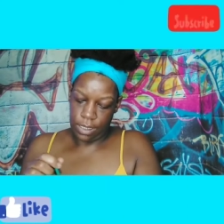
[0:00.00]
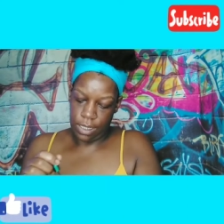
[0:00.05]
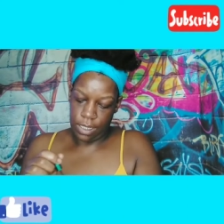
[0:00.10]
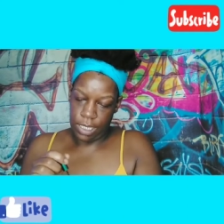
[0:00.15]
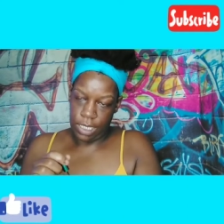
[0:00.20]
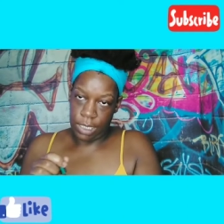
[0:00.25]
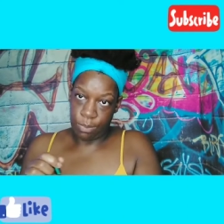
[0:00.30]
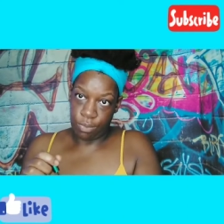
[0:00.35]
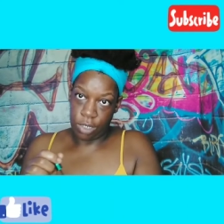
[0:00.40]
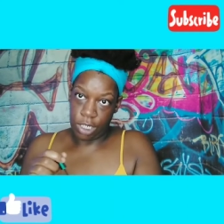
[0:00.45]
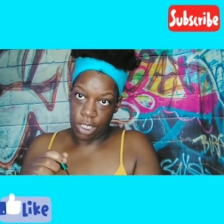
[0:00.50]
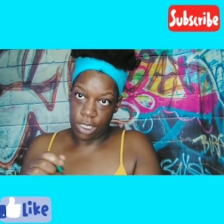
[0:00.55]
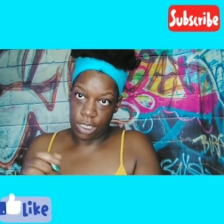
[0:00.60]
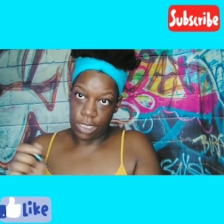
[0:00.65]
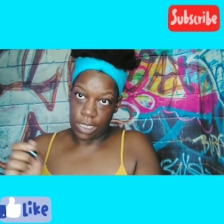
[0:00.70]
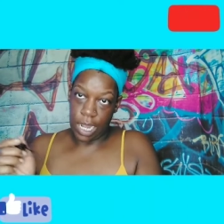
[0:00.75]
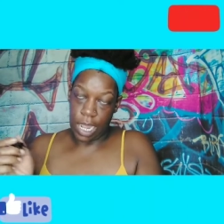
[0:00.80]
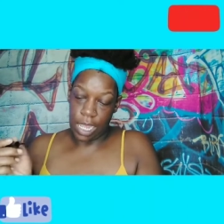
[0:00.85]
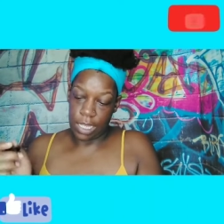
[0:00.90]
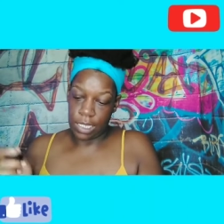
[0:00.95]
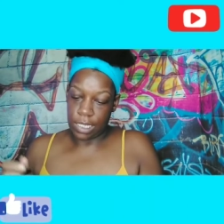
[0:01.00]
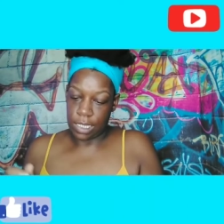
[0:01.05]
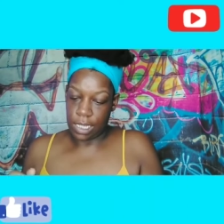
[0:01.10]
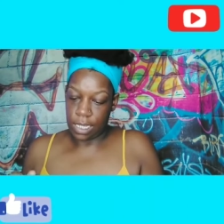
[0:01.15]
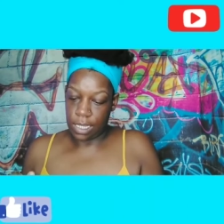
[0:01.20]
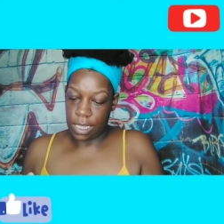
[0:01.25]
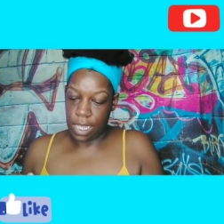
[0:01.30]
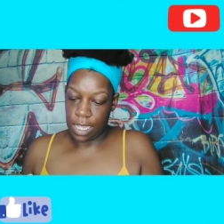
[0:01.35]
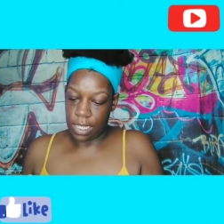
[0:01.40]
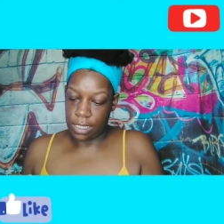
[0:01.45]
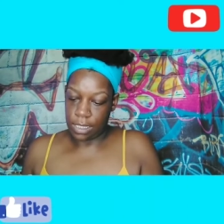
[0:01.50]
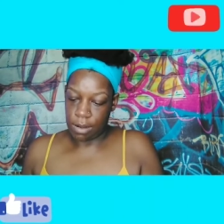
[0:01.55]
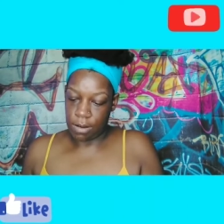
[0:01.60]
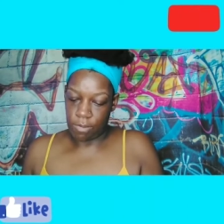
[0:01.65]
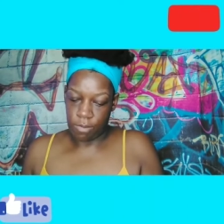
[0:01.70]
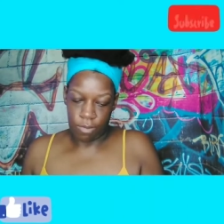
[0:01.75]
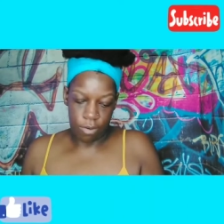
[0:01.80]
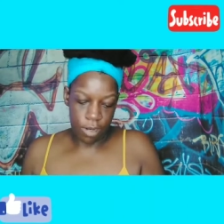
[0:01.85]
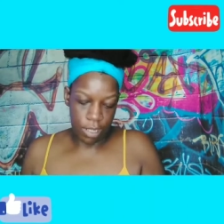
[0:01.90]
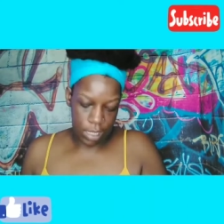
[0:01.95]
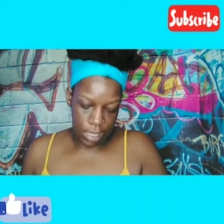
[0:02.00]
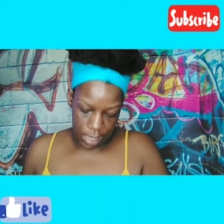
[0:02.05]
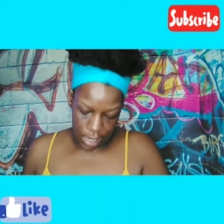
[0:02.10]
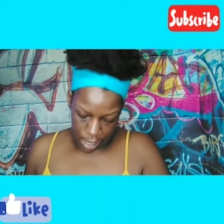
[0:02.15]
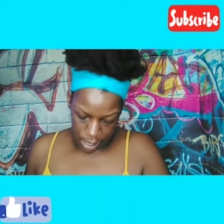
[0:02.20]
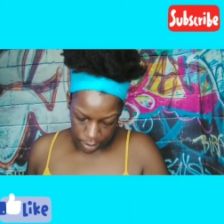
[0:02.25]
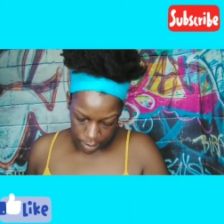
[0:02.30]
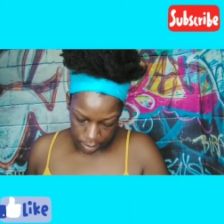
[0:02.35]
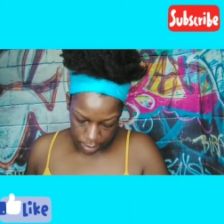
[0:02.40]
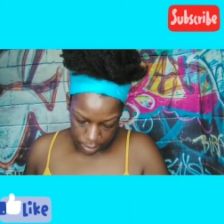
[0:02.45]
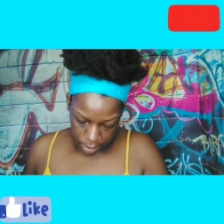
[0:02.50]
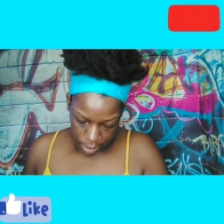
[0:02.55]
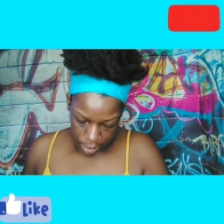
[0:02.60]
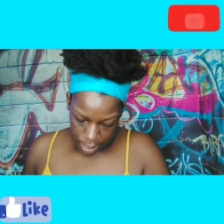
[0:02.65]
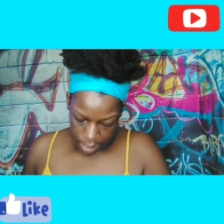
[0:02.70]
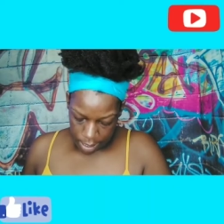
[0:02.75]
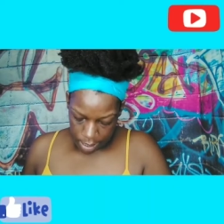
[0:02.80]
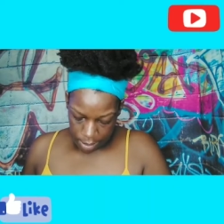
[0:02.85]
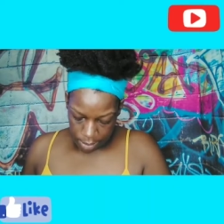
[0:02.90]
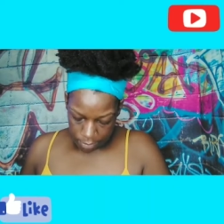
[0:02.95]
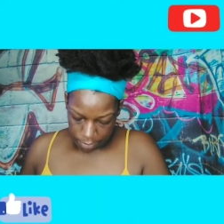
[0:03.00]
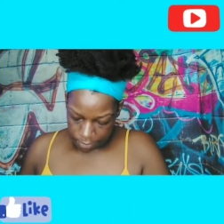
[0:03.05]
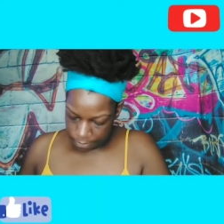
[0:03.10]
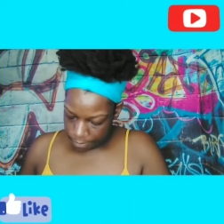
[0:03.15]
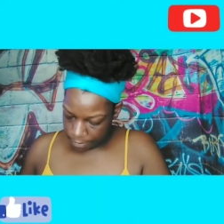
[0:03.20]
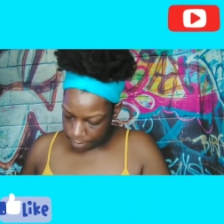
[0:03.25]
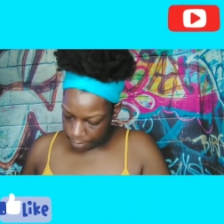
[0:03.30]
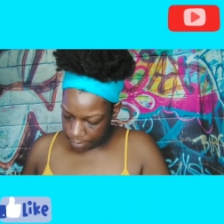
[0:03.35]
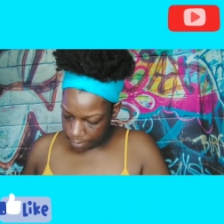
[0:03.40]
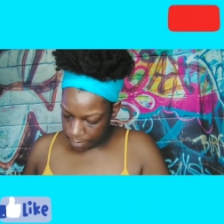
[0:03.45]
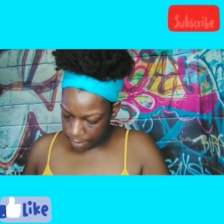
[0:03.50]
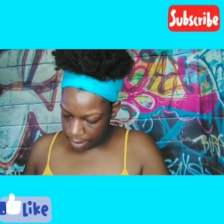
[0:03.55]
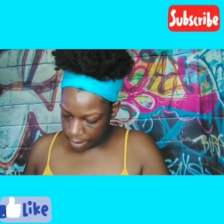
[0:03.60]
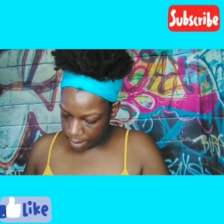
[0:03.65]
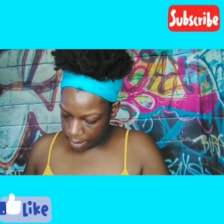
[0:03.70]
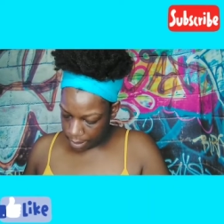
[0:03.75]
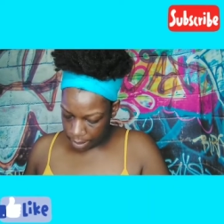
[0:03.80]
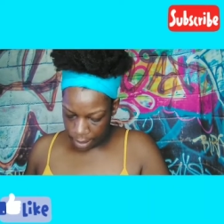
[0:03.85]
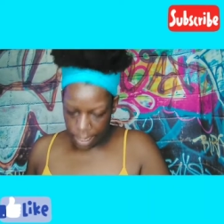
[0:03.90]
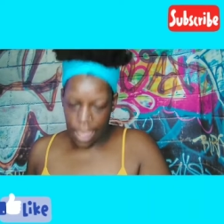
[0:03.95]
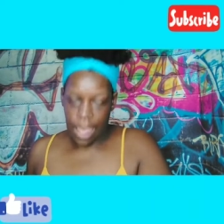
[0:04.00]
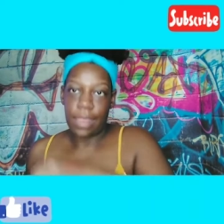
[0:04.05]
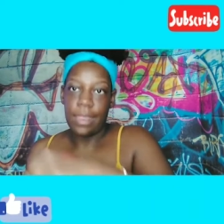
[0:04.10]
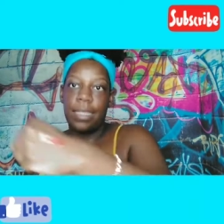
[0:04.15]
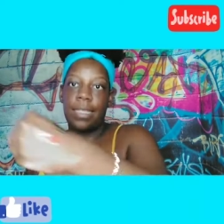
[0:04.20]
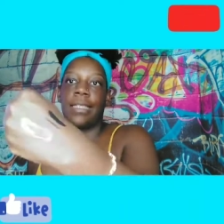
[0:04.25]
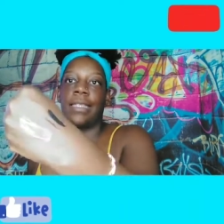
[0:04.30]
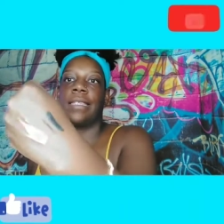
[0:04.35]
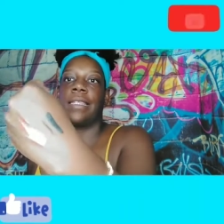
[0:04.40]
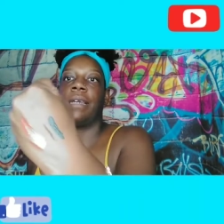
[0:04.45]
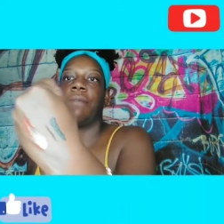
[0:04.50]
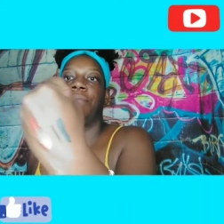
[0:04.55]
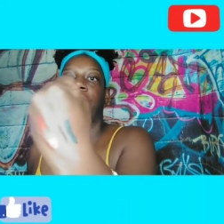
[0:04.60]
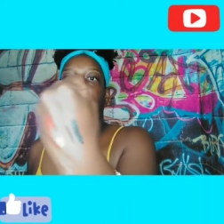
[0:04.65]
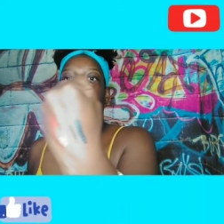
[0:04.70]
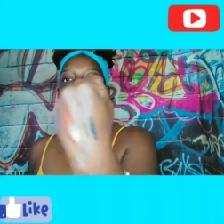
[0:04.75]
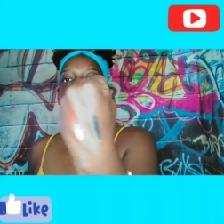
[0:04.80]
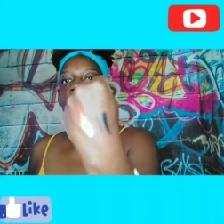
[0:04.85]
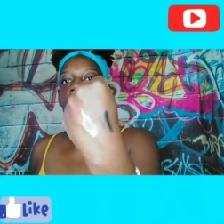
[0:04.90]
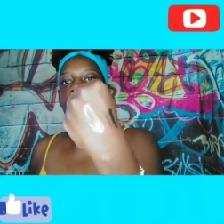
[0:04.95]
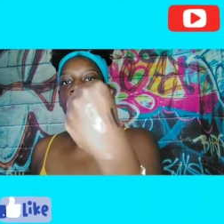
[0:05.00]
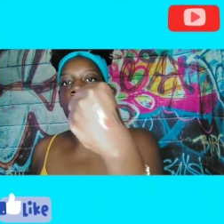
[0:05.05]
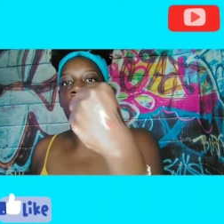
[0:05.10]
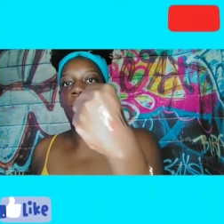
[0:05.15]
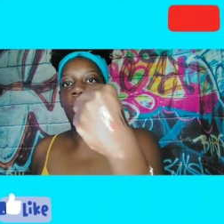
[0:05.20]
This brush is nice. It glides on really nice yeah, this is the blue.